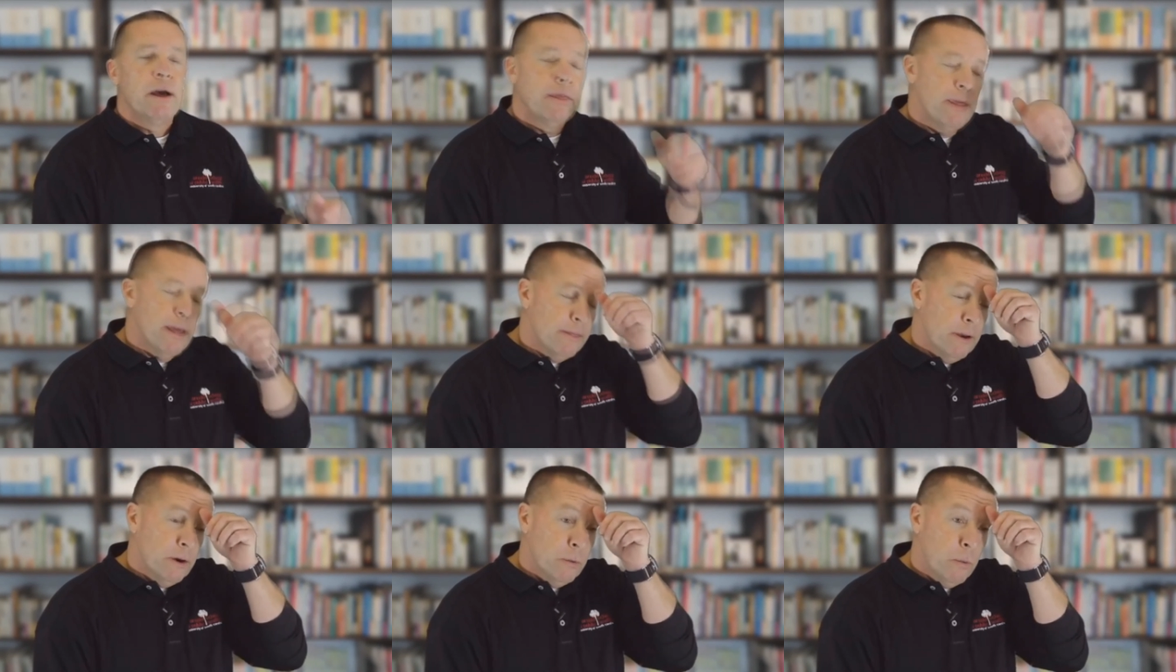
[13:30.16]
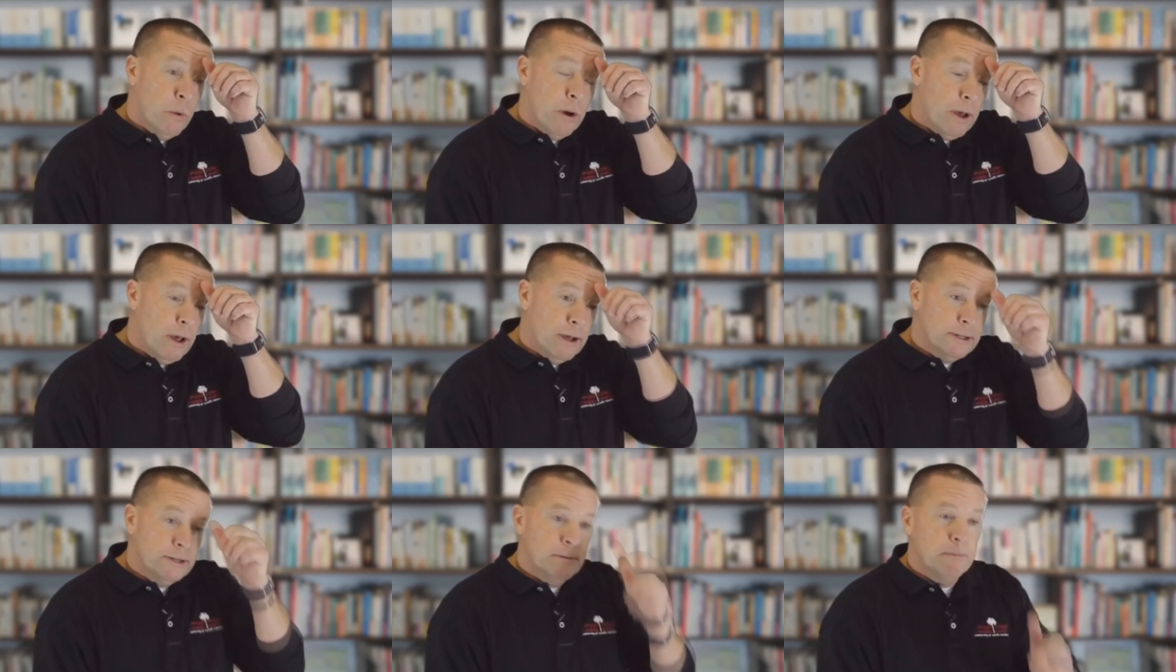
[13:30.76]
that there
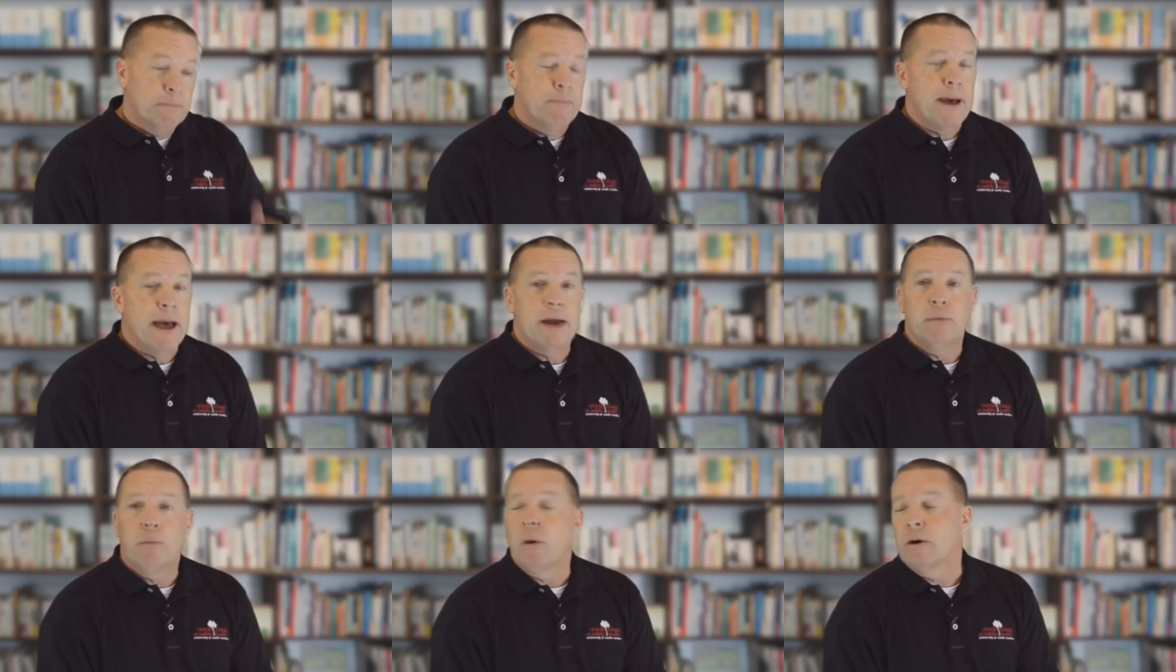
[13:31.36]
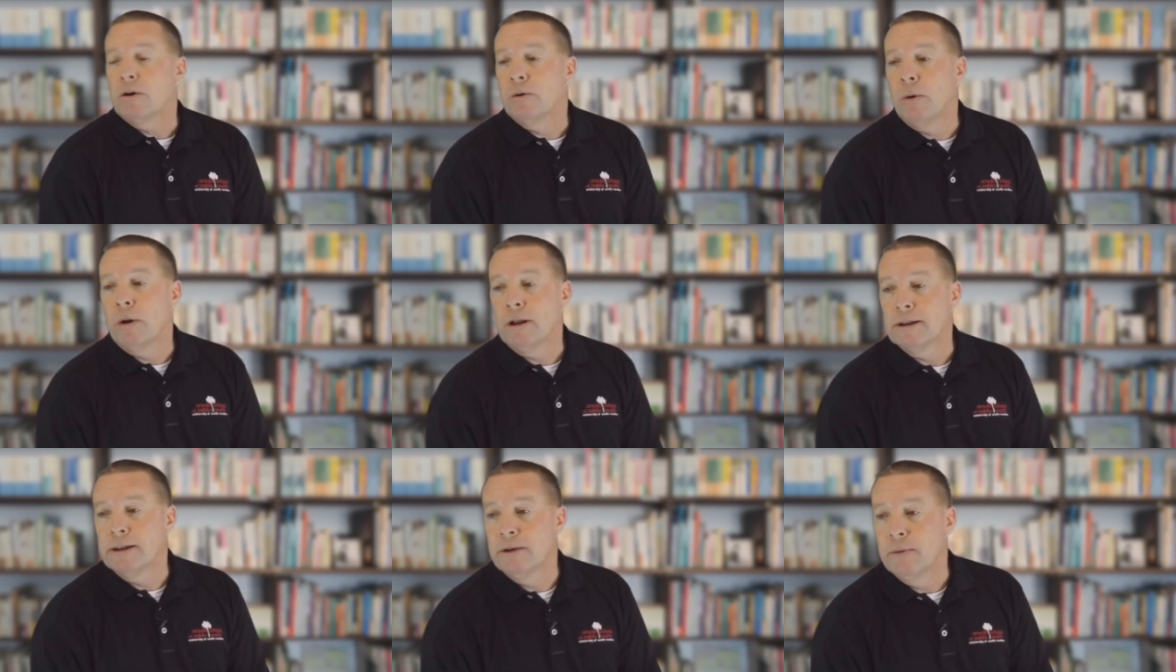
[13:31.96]
was bad water
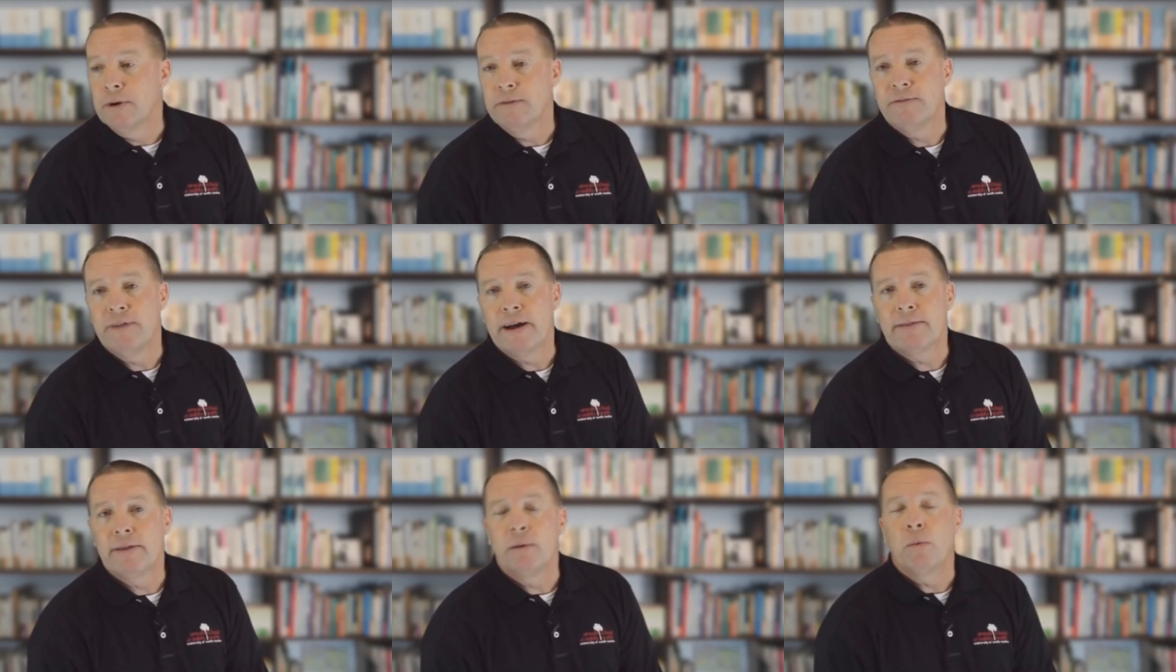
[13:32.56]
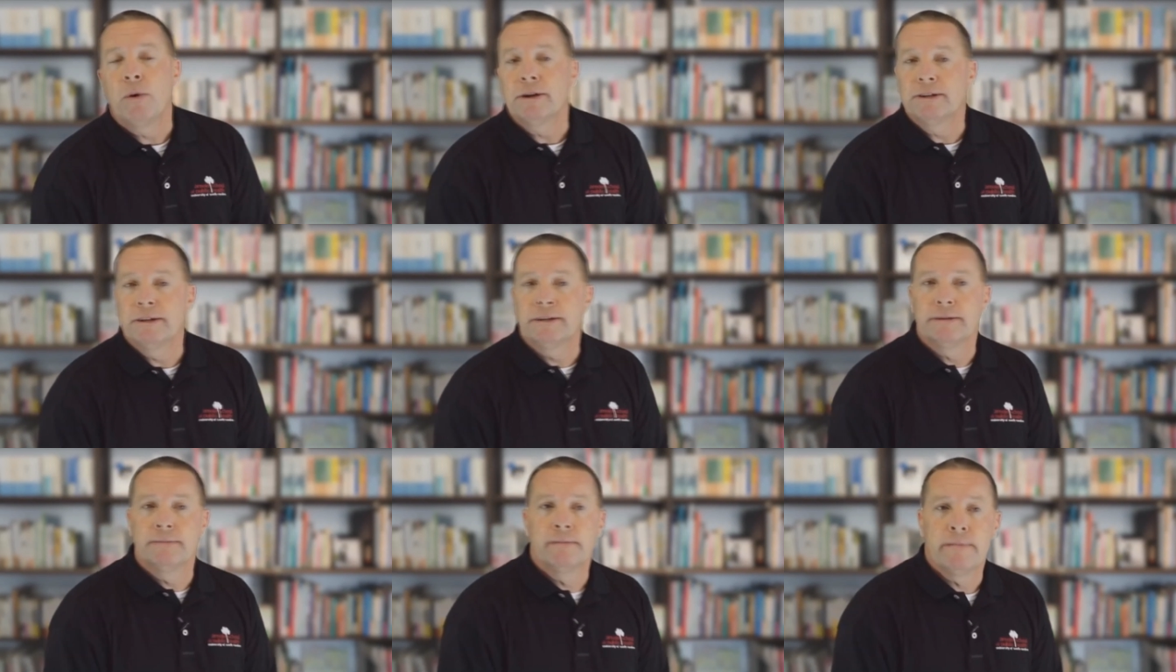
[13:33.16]
quality when in fact that
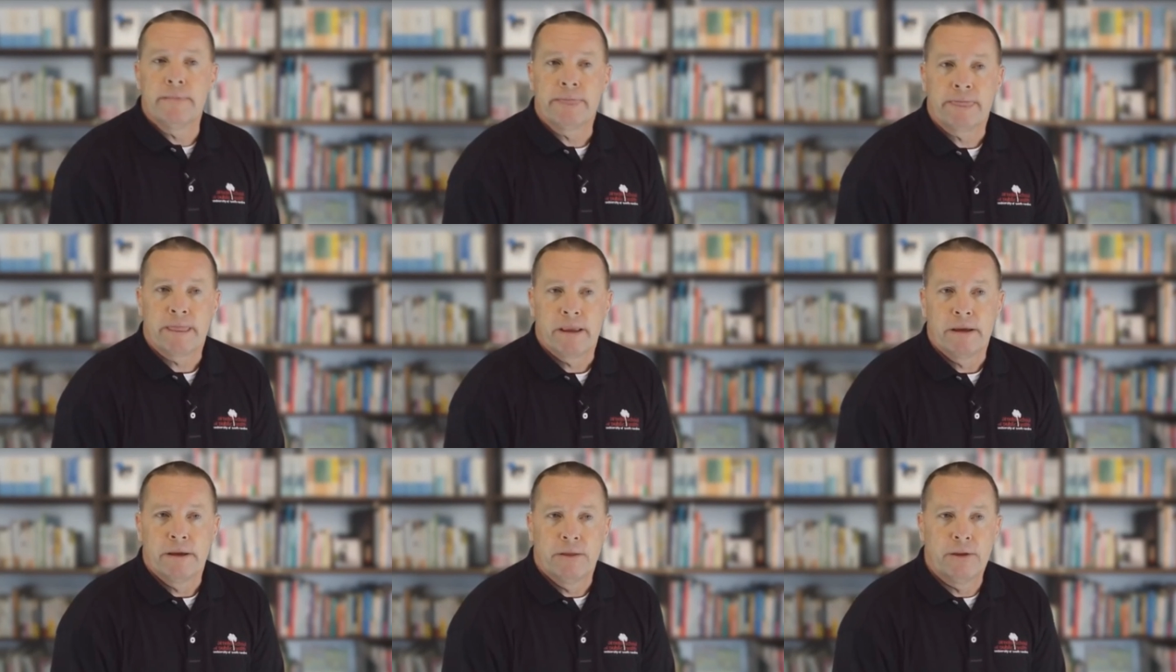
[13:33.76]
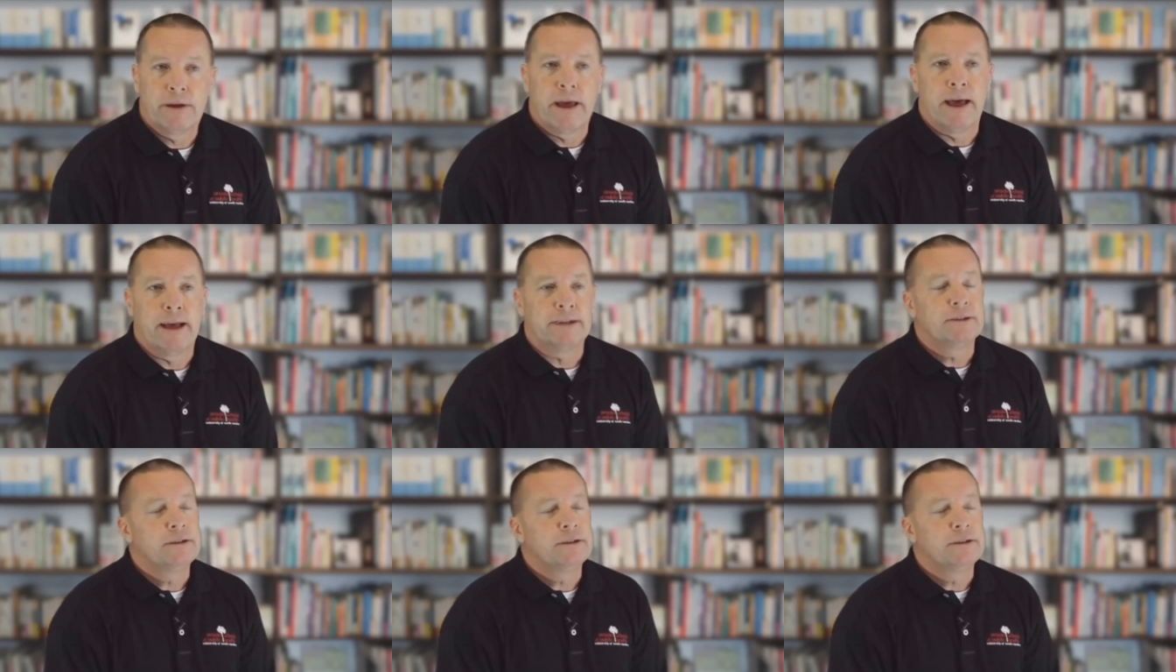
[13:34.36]
wasn't the case.